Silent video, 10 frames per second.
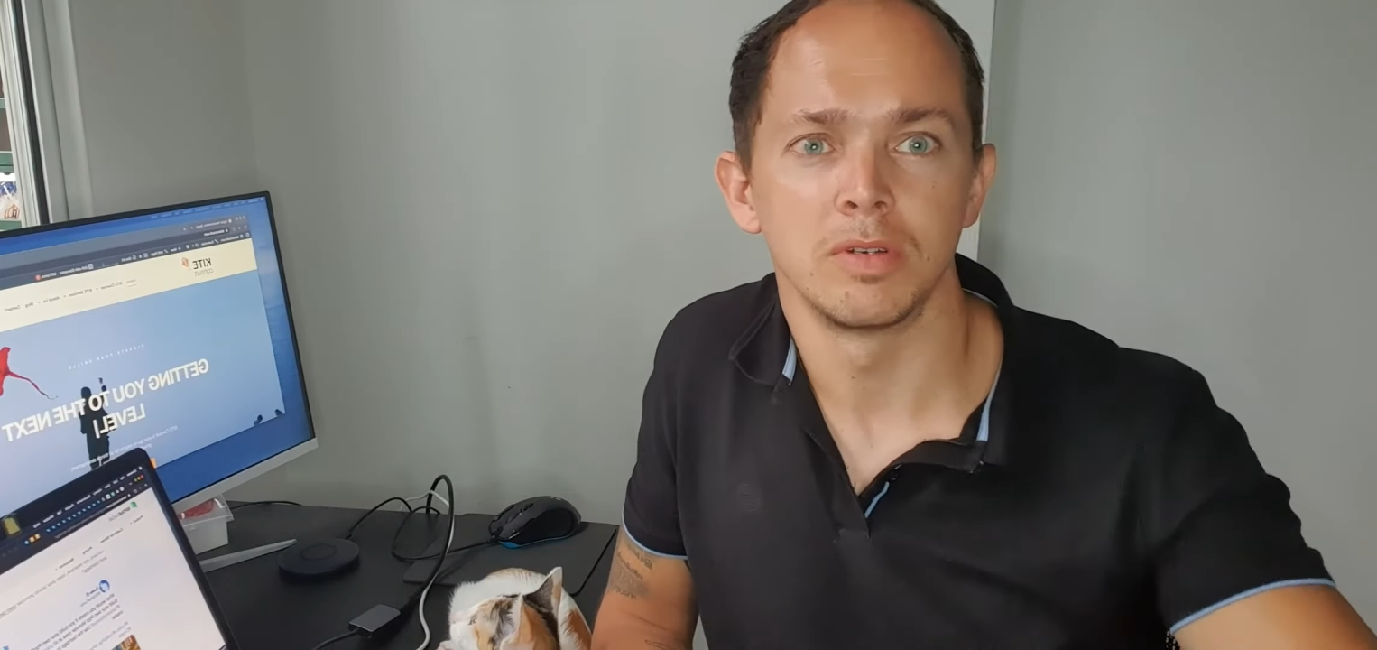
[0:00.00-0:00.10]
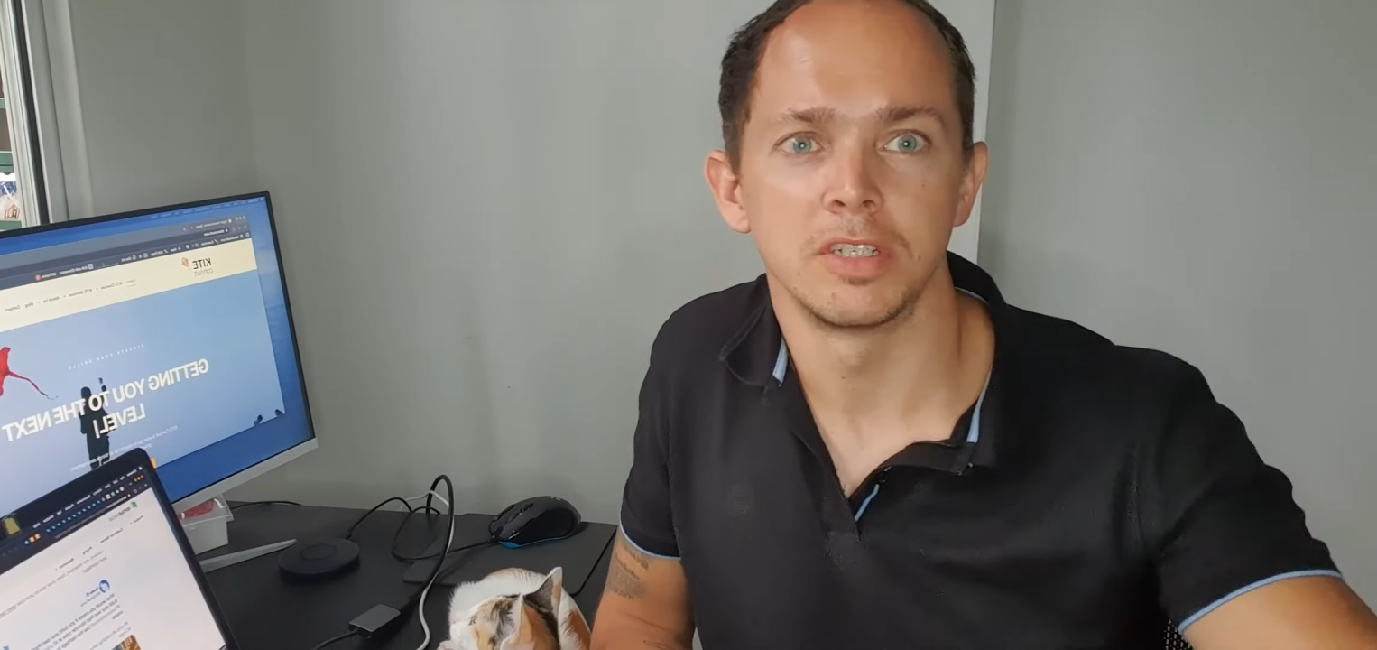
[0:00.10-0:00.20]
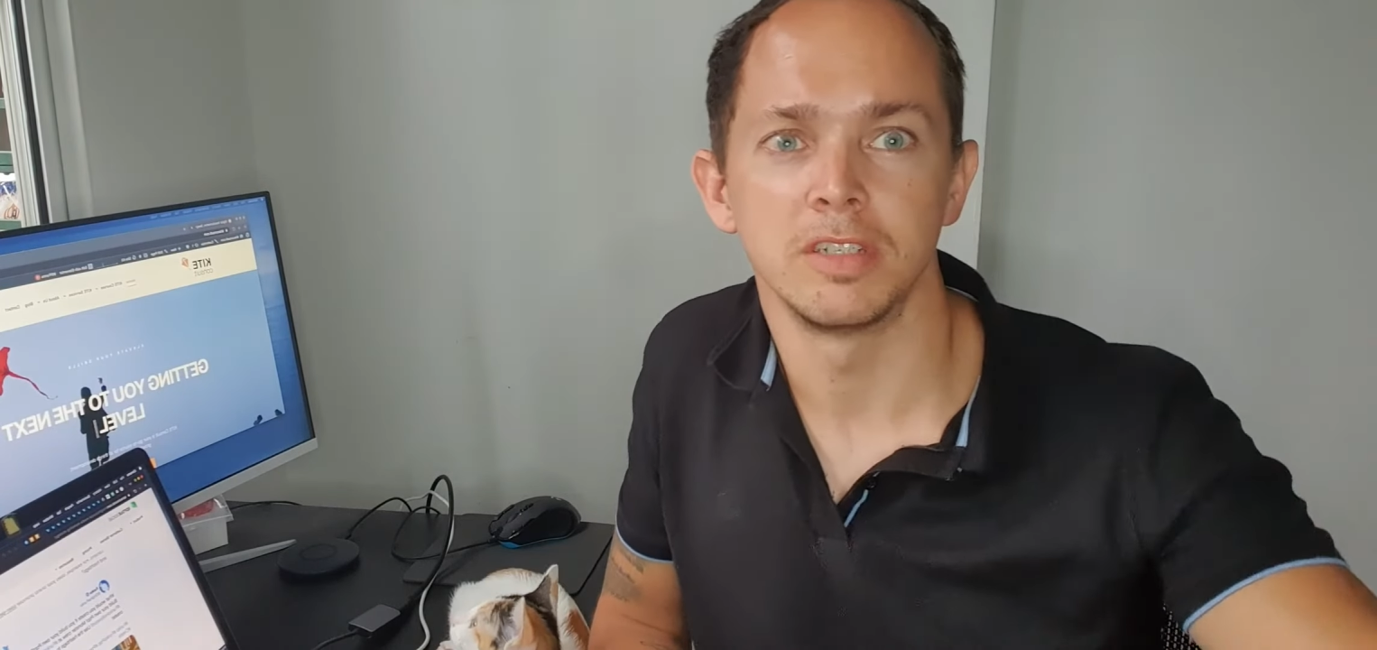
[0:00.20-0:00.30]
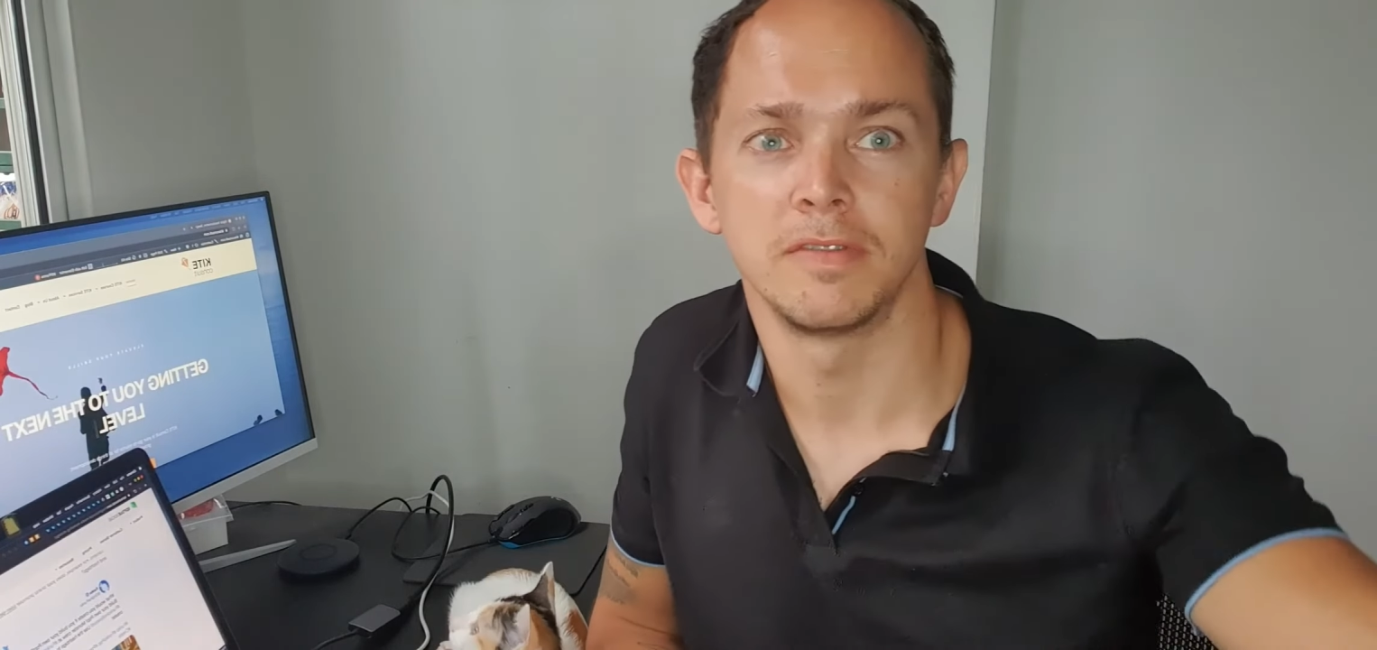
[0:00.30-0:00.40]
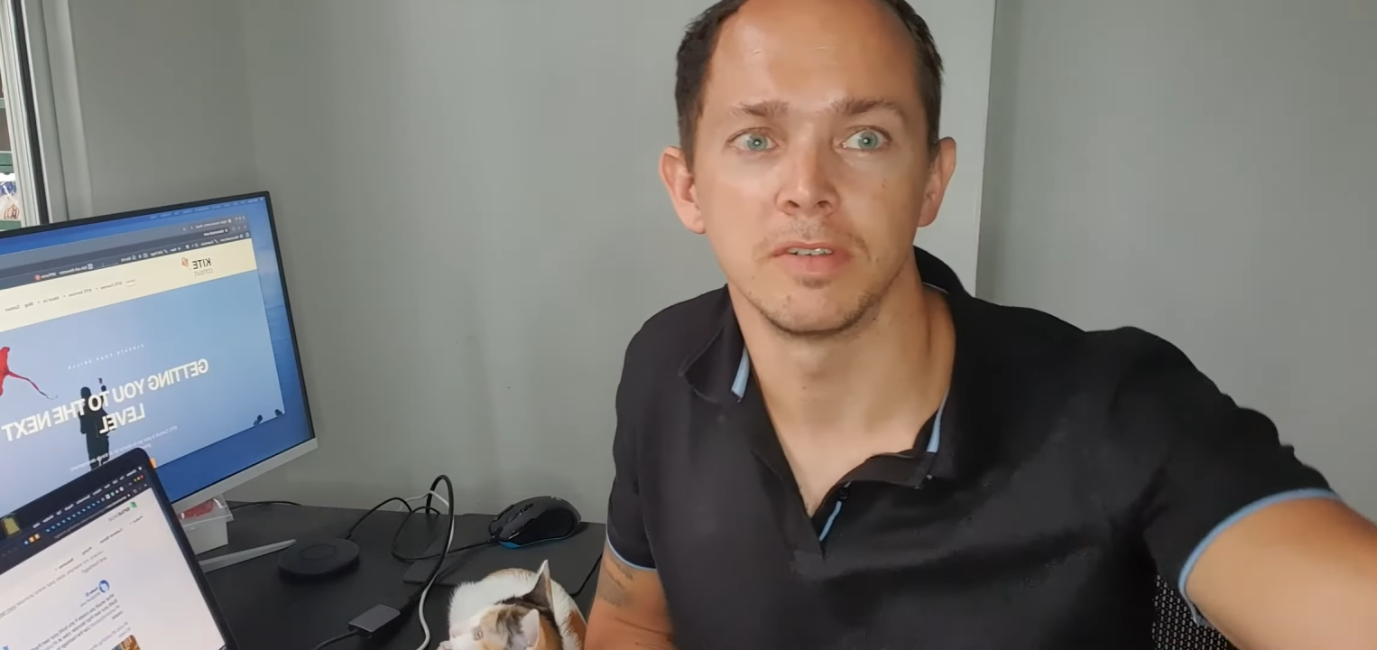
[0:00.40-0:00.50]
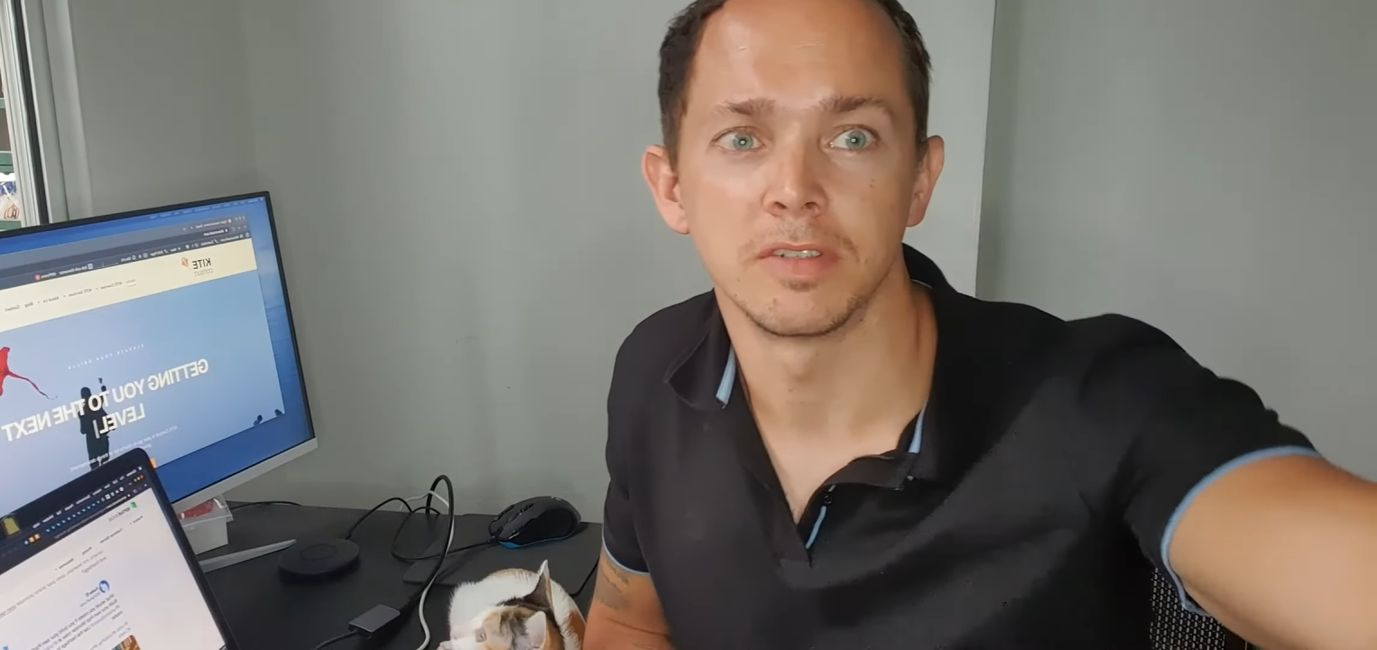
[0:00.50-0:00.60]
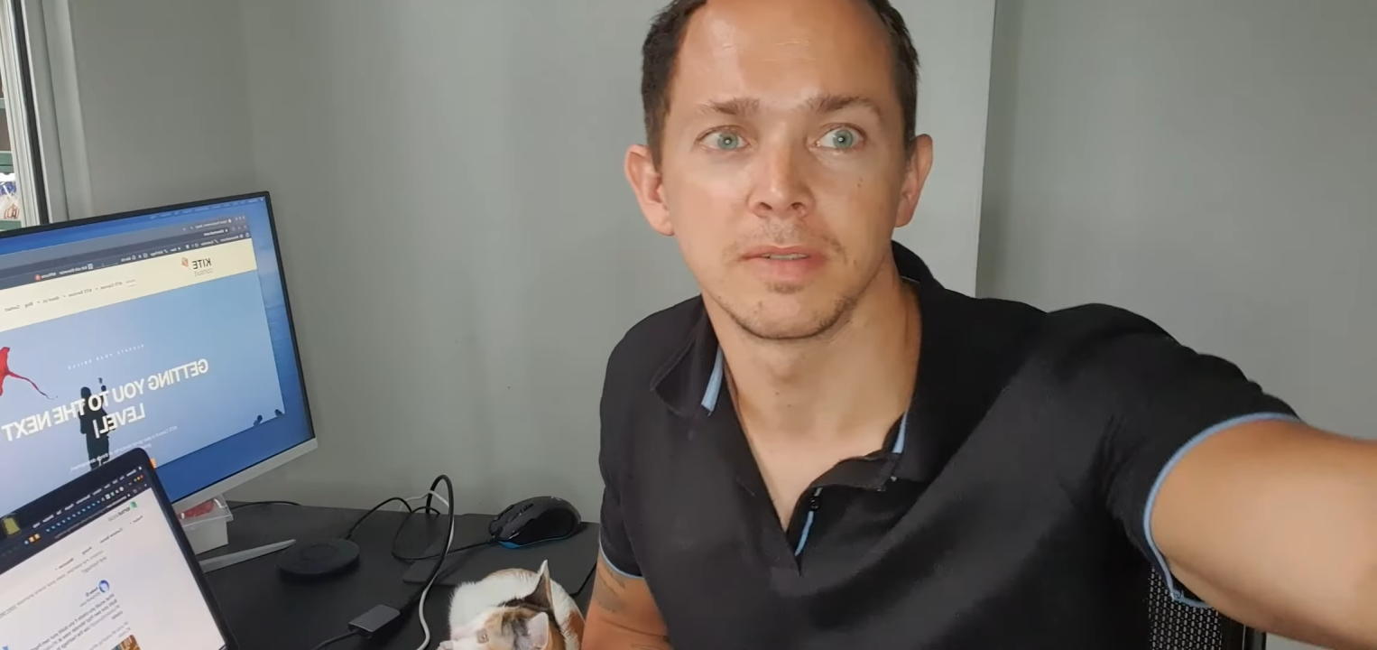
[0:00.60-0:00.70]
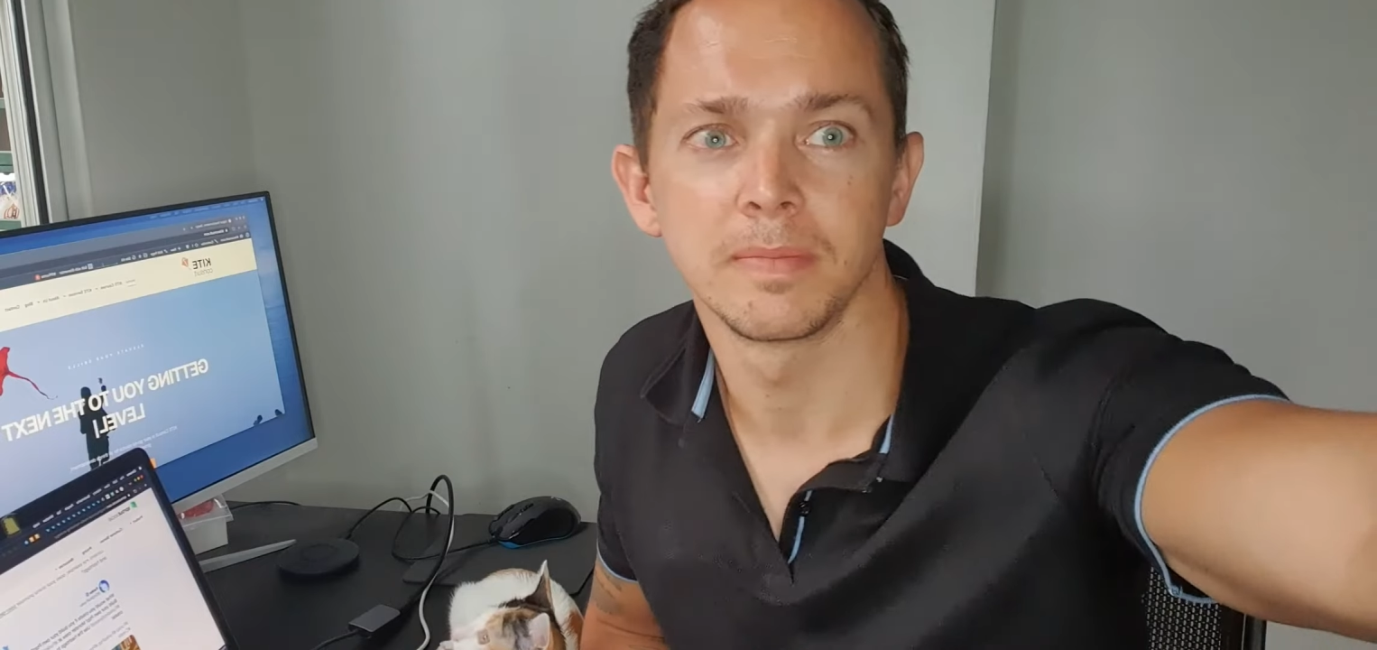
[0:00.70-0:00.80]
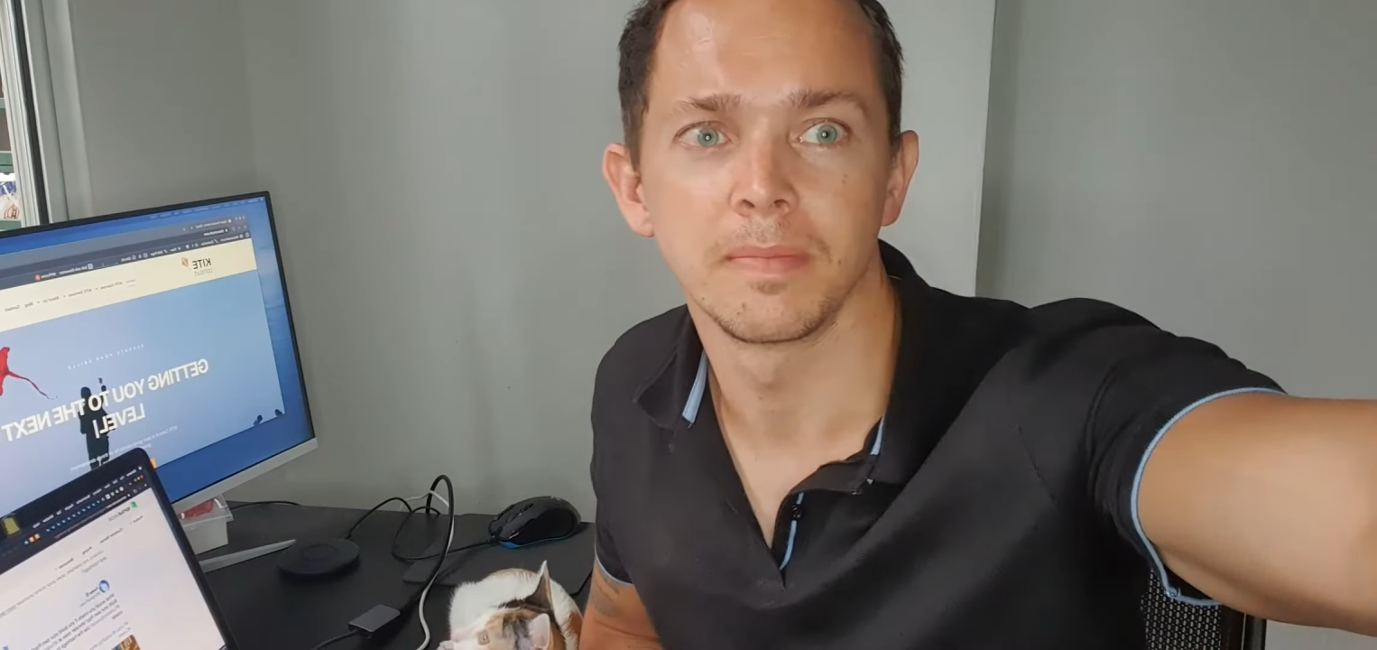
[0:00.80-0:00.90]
achieve those.